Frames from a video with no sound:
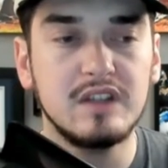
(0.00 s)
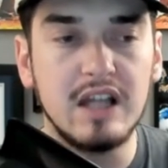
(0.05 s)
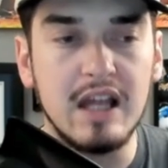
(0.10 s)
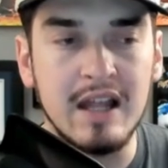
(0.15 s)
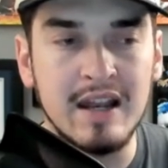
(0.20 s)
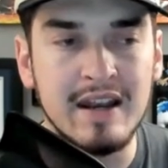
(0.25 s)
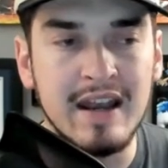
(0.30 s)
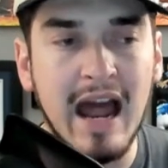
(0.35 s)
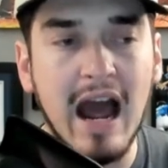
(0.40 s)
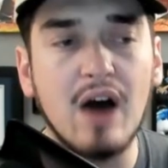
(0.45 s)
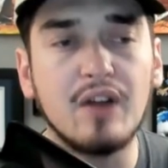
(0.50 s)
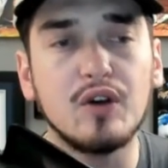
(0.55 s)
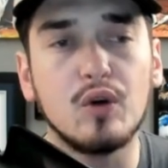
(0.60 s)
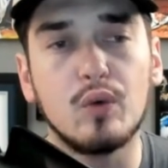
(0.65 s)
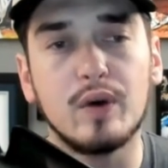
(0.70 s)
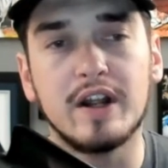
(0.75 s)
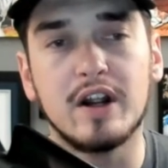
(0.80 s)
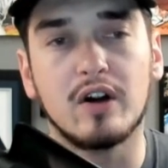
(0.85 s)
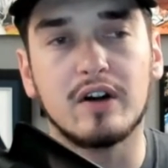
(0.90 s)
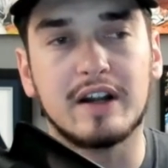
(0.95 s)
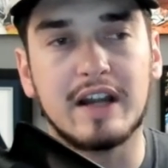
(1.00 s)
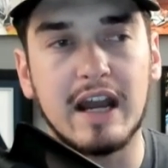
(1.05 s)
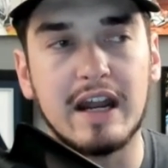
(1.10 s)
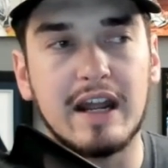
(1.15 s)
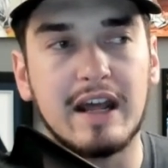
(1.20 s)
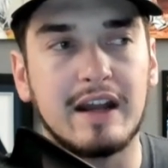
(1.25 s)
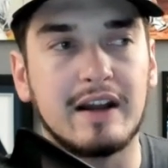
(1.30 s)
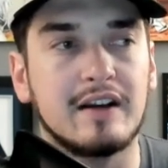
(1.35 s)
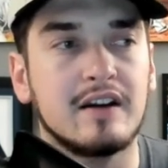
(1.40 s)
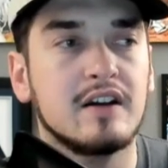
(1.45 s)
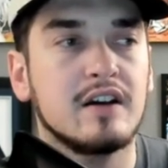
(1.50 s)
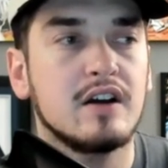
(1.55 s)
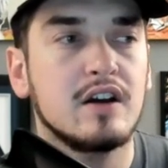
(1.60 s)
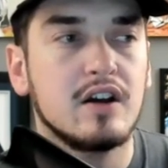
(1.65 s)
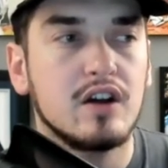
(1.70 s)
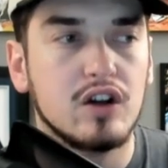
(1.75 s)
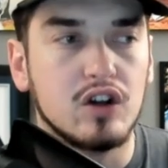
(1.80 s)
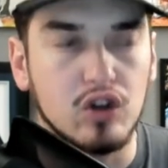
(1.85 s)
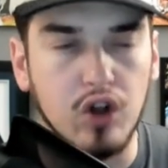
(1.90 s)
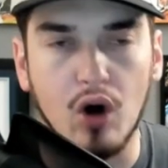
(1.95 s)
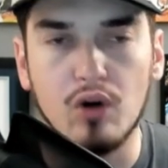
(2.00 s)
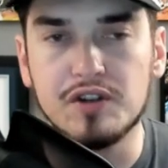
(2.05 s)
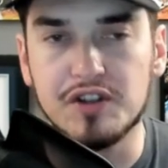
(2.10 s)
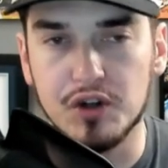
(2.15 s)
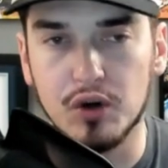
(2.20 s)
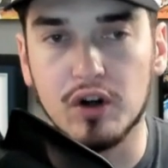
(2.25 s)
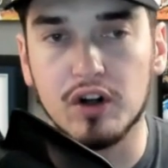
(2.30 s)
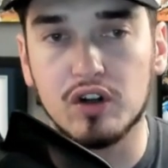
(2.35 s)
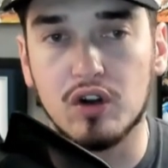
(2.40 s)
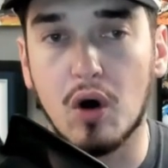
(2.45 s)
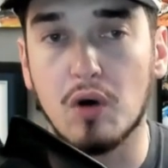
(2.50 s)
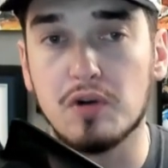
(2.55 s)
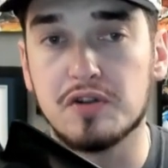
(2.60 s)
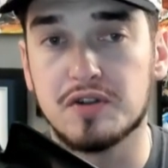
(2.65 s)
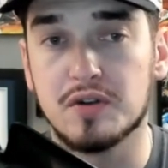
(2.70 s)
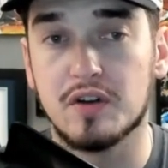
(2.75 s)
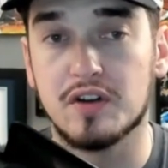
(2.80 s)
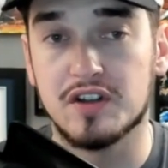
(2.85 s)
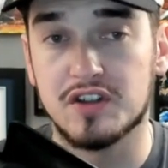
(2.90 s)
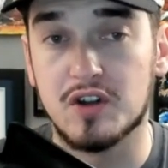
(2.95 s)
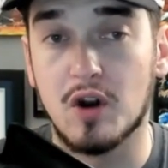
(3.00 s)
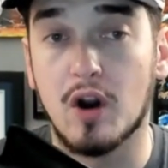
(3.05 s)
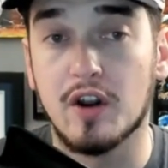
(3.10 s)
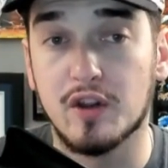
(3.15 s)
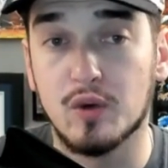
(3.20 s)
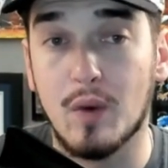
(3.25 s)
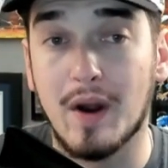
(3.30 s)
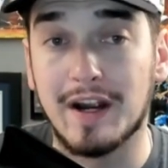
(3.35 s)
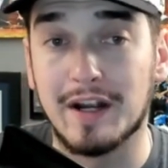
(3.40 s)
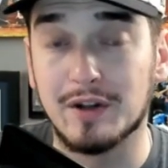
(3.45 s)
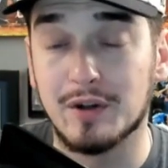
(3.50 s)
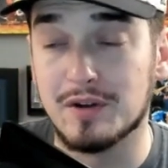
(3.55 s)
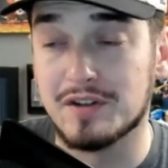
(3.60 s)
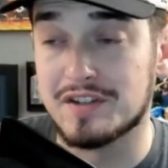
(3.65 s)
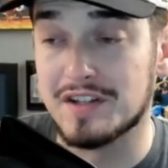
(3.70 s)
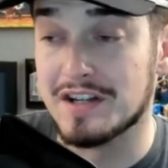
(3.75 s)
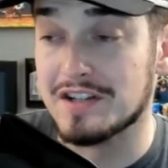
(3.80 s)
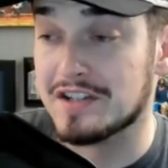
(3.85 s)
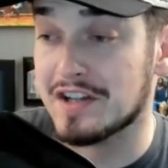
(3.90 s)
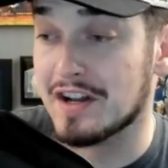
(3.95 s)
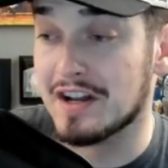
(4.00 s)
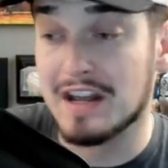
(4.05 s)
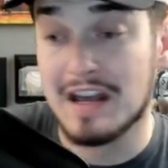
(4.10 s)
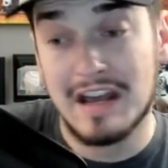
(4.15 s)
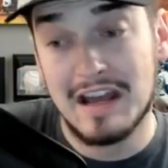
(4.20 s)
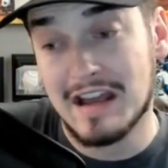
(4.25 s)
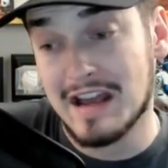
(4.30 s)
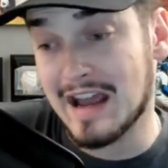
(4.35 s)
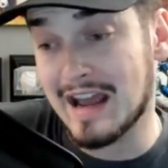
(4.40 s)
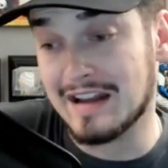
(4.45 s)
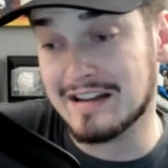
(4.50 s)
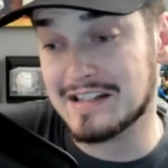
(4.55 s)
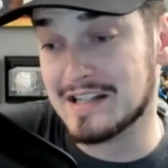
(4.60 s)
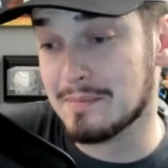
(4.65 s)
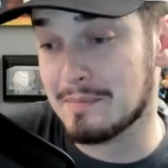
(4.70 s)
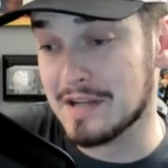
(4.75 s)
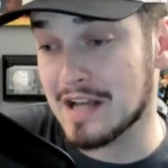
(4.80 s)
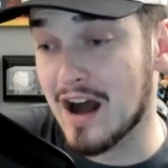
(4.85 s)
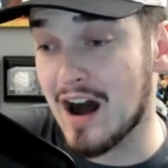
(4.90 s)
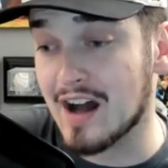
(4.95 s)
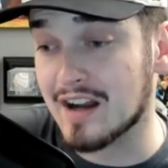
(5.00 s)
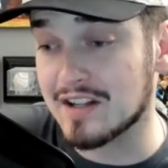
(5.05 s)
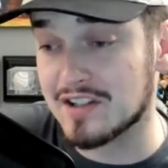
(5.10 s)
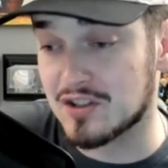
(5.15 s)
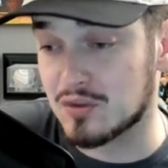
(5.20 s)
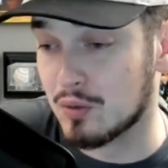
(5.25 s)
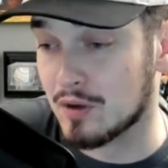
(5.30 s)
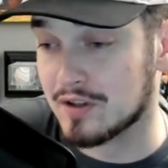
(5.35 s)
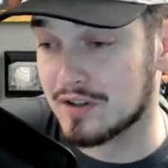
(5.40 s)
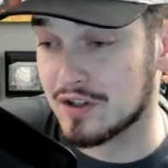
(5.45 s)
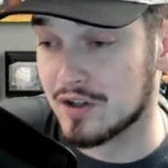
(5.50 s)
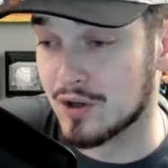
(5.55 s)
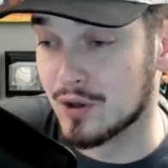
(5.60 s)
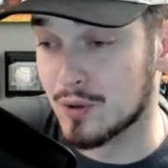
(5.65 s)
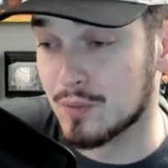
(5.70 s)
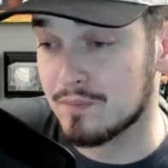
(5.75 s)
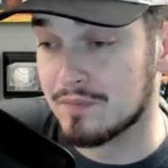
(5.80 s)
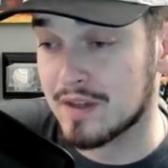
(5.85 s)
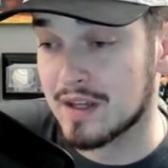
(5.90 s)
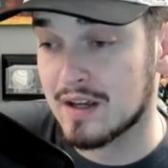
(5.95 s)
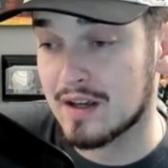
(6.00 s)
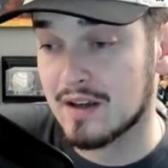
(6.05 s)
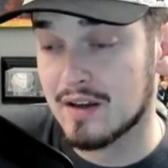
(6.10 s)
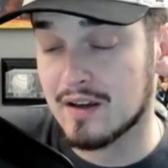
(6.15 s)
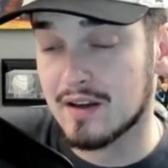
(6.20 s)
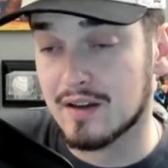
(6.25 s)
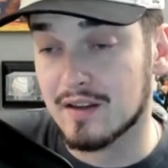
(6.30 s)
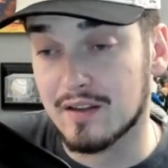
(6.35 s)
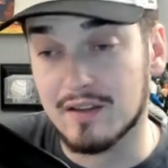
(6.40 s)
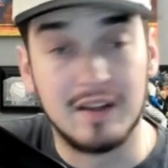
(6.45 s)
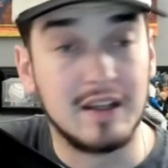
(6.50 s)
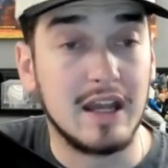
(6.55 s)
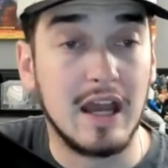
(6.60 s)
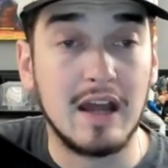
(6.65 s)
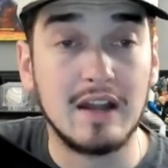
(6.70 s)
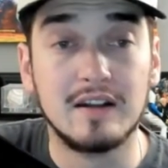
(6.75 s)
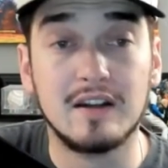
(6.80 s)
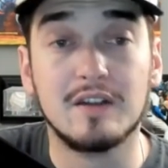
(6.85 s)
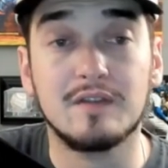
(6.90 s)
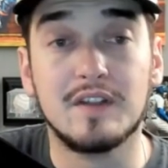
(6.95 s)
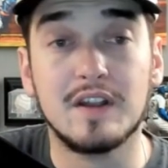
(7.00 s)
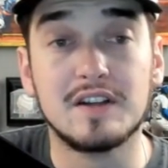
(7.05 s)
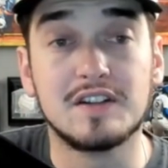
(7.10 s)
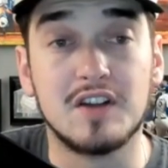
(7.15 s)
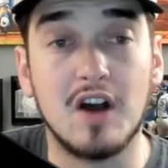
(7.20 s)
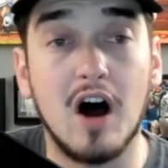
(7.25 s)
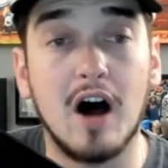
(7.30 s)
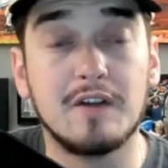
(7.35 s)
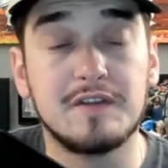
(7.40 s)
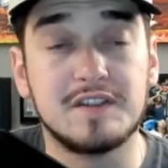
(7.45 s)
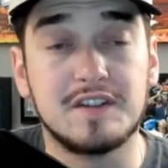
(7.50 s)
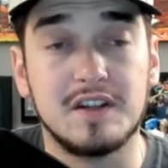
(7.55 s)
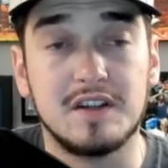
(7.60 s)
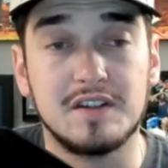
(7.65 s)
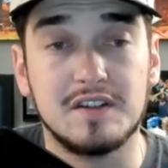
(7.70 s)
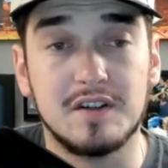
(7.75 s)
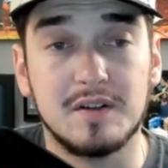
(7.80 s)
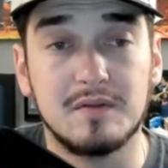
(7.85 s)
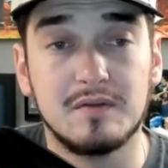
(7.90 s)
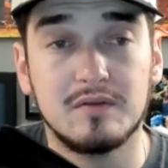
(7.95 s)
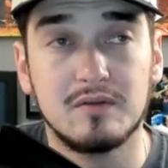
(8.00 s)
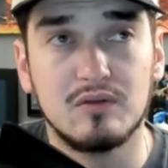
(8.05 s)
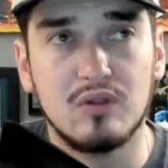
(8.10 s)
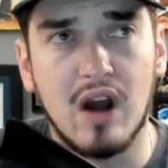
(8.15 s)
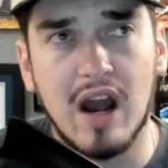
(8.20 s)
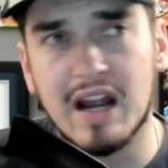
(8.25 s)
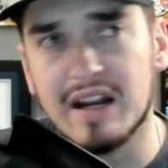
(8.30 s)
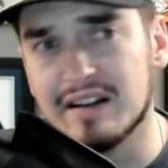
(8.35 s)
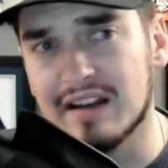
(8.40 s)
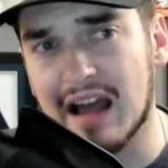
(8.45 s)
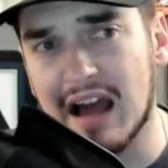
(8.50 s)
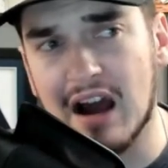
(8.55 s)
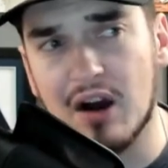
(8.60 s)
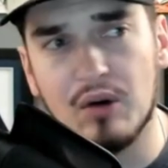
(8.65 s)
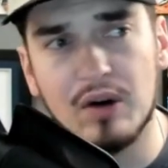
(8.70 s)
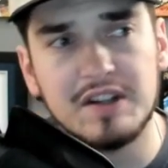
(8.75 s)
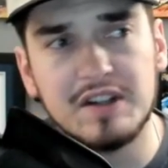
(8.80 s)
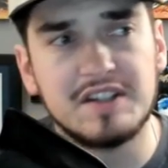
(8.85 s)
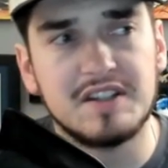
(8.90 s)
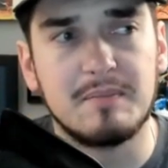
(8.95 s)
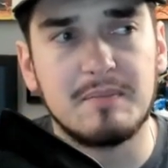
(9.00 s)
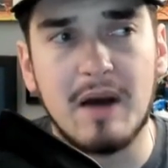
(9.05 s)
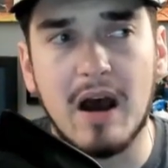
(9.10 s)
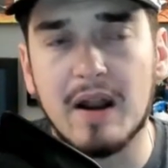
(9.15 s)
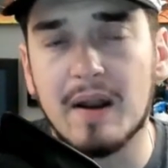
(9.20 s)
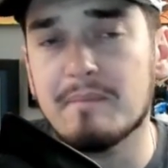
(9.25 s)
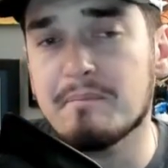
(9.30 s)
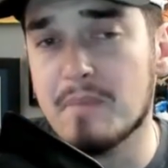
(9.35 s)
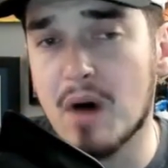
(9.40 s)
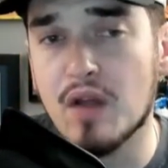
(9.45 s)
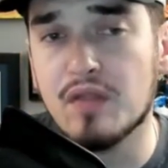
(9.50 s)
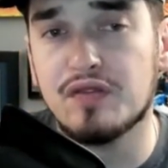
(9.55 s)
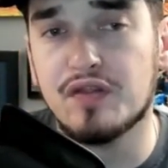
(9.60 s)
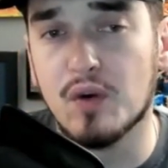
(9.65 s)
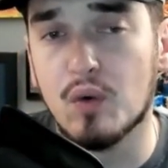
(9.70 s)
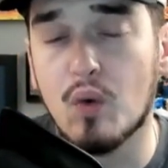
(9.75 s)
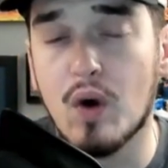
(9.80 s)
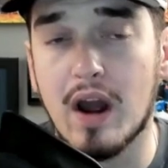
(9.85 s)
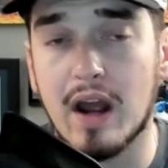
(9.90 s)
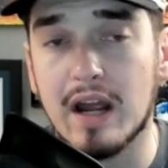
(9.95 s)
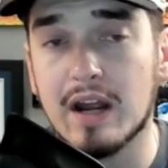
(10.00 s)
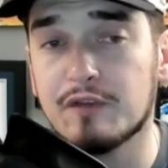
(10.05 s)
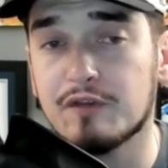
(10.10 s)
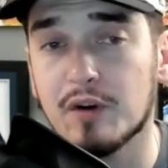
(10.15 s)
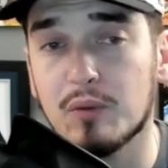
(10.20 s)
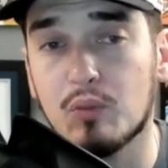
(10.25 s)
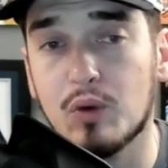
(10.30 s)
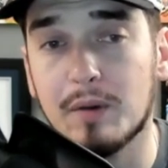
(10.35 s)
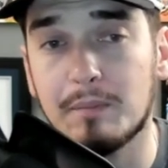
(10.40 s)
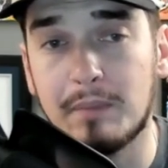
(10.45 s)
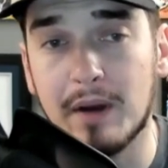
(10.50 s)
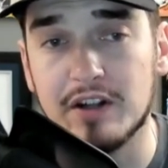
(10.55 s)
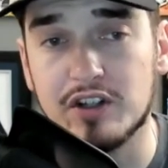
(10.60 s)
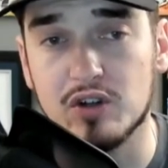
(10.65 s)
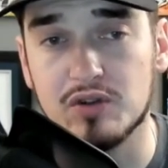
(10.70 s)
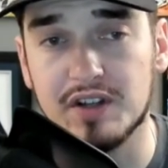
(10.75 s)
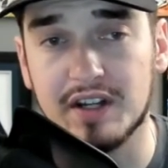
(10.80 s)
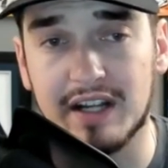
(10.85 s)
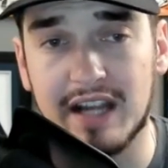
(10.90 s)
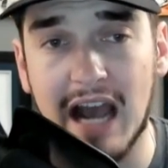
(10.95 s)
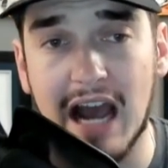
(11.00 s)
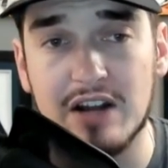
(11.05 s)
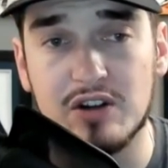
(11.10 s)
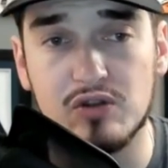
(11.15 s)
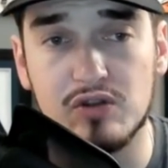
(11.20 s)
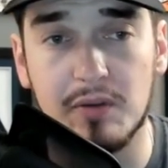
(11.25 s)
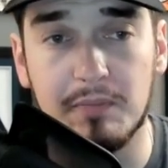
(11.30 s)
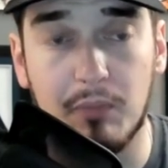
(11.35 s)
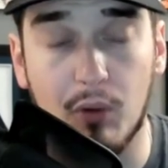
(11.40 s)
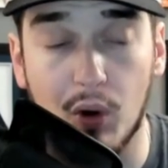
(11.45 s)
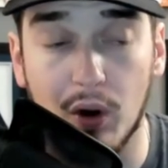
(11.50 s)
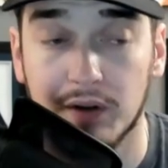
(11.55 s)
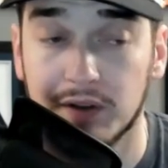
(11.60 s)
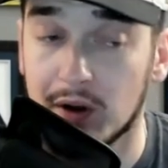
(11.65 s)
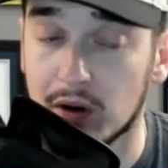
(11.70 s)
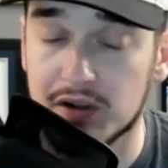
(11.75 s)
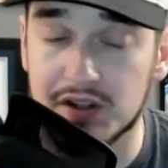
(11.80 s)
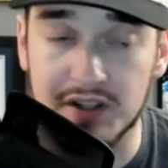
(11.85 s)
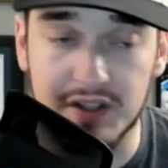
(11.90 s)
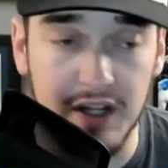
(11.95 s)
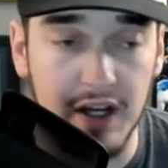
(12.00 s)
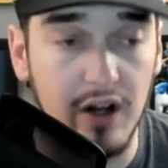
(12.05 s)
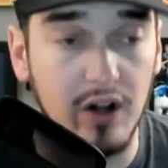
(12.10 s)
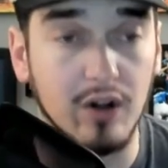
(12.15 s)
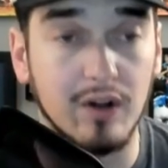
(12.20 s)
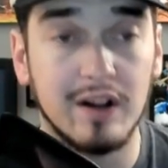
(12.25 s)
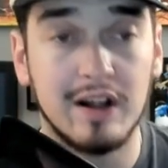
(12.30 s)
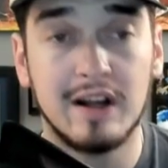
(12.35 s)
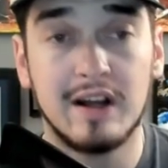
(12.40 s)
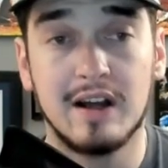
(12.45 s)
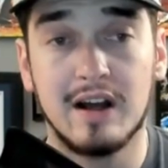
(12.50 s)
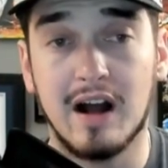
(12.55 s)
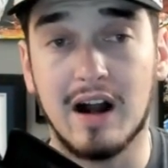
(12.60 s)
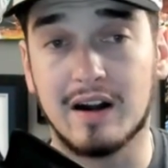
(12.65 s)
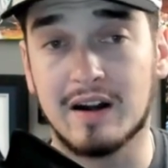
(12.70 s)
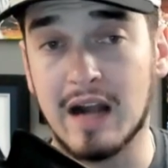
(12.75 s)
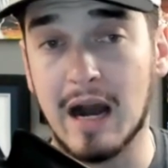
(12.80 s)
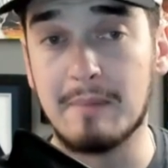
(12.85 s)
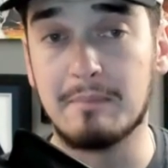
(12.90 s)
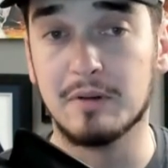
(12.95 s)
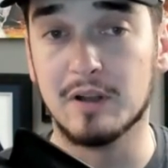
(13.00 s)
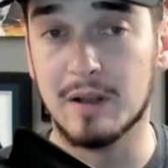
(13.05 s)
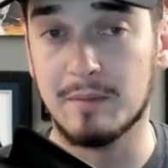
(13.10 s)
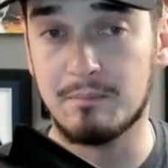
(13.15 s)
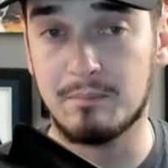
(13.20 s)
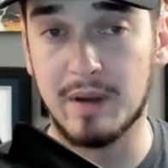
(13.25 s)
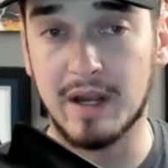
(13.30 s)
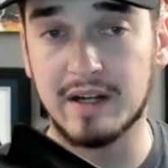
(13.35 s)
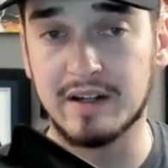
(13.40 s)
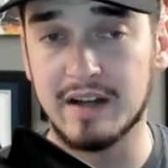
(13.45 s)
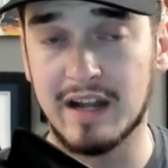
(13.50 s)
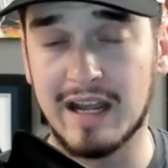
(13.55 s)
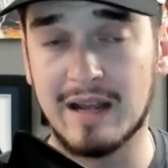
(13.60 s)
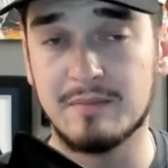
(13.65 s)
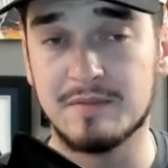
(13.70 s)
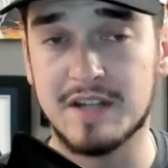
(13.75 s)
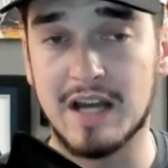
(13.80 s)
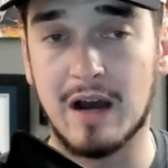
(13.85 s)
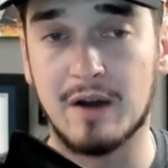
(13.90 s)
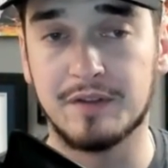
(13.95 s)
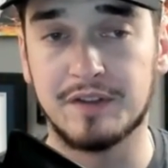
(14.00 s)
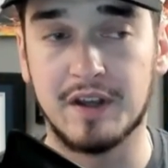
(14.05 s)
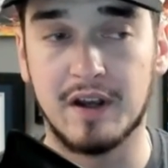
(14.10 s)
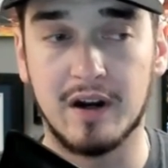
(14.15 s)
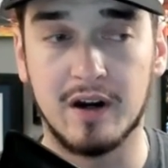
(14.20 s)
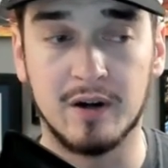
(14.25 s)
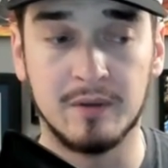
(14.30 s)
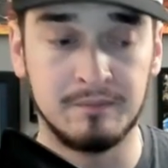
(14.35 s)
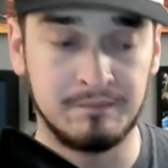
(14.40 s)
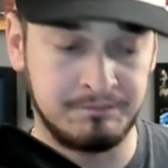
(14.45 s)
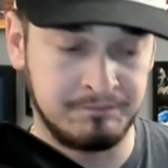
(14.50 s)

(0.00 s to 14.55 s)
Now that we are getting closer and closer to the start of the regular season, and to be honest with you, the end of this offseason, right now it's about a month away from when pitchers and catchers report, and there's still a couple of big names out there